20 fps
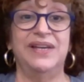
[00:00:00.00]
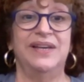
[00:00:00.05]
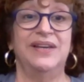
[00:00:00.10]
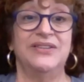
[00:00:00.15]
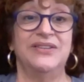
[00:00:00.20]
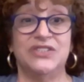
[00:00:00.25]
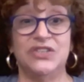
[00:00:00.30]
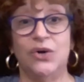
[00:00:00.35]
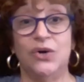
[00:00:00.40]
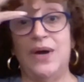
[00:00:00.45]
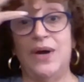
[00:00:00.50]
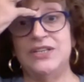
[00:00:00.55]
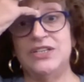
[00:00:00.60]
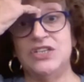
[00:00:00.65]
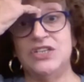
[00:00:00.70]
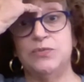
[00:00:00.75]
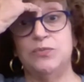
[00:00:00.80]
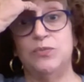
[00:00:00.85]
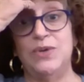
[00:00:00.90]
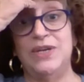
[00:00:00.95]
So
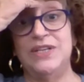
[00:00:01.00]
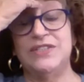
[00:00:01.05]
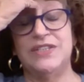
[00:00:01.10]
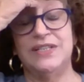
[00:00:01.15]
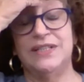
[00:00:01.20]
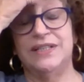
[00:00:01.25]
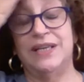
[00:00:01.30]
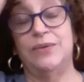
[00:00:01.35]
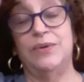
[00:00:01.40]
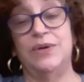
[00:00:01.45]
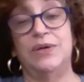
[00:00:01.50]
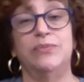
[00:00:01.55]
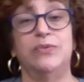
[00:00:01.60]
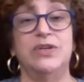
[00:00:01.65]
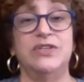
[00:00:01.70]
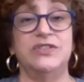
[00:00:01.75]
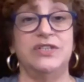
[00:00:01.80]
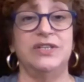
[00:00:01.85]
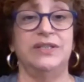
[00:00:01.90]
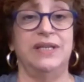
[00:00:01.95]
we
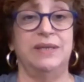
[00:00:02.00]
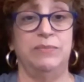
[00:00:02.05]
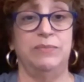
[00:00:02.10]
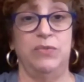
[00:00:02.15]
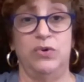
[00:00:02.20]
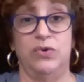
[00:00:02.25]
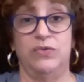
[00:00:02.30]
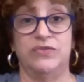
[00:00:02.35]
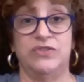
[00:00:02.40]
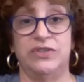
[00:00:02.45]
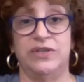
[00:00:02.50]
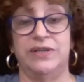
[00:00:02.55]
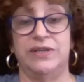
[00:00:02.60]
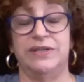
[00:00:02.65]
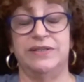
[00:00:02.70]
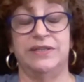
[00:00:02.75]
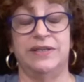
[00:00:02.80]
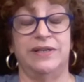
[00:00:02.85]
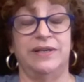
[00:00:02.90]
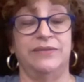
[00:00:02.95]
recently moved
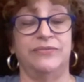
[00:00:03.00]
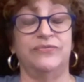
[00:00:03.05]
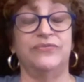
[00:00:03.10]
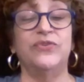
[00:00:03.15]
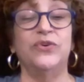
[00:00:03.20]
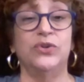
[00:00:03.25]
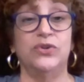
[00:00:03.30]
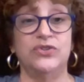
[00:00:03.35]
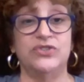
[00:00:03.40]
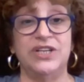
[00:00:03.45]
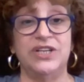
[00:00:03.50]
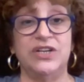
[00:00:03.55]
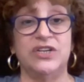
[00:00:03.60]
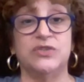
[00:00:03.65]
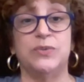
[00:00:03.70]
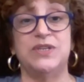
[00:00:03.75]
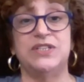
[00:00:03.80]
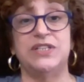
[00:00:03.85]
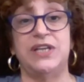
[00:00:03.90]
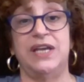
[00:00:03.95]
to Fullerton
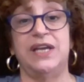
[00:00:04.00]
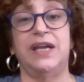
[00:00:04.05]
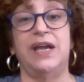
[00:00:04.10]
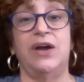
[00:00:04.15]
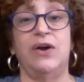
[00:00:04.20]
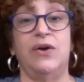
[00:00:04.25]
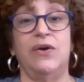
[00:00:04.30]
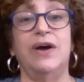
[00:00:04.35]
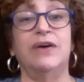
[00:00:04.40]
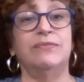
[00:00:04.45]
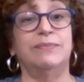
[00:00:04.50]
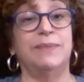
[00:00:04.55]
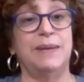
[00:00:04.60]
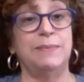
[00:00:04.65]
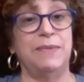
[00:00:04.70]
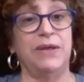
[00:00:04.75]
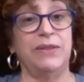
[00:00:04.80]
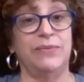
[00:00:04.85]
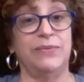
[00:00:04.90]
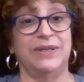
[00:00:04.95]
because we take care of my
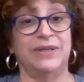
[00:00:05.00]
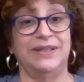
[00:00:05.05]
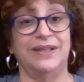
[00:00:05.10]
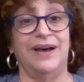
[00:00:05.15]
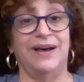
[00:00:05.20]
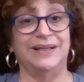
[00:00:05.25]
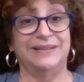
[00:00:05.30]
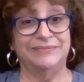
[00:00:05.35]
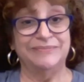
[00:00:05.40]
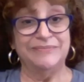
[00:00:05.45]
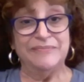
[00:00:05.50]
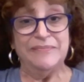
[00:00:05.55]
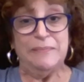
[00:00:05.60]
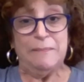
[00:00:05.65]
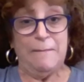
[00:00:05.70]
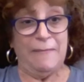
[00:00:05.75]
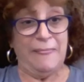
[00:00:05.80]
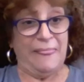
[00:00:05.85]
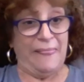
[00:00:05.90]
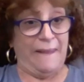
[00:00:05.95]
mother-in-law.
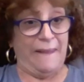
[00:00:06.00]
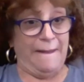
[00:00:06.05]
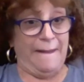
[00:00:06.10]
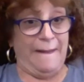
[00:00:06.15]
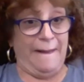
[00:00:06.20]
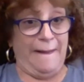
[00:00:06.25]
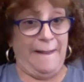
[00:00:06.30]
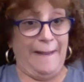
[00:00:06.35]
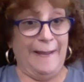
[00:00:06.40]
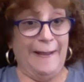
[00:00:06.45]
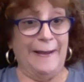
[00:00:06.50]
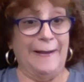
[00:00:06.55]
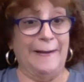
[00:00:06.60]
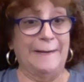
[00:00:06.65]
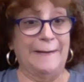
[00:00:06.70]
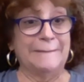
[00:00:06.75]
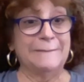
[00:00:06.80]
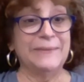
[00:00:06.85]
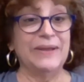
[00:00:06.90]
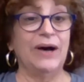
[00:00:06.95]

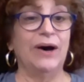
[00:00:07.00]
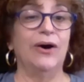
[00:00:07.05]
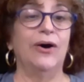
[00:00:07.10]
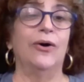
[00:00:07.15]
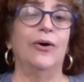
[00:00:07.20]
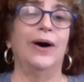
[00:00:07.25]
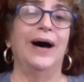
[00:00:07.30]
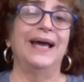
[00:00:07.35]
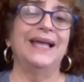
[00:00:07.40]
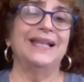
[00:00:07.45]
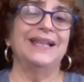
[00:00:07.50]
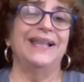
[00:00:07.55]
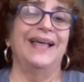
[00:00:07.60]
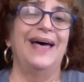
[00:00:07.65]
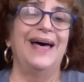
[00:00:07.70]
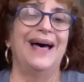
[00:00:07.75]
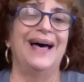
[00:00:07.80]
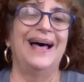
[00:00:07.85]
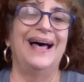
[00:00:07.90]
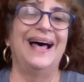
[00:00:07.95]
I
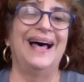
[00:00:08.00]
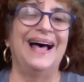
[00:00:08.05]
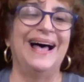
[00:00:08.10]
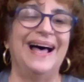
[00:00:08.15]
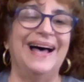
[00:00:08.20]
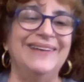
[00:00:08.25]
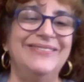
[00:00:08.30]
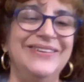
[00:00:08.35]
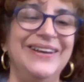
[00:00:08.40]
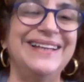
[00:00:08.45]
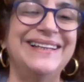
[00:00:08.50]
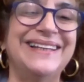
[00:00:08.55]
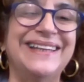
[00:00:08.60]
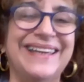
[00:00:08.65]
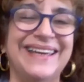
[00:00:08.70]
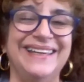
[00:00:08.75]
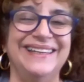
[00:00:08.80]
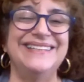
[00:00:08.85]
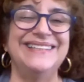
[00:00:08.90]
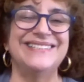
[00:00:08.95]
love it,
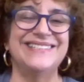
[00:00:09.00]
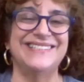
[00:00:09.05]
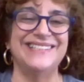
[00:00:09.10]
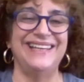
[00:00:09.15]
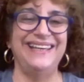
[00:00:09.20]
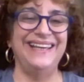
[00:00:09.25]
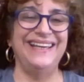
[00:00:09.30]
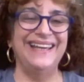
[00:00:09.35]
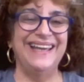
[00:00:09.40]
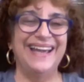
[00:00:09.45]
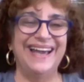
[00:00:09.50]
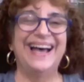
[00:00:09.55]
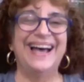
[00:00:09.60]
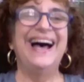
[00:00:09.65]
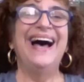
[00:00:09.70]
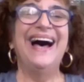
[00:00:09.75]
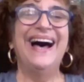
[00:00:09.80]
kids. See,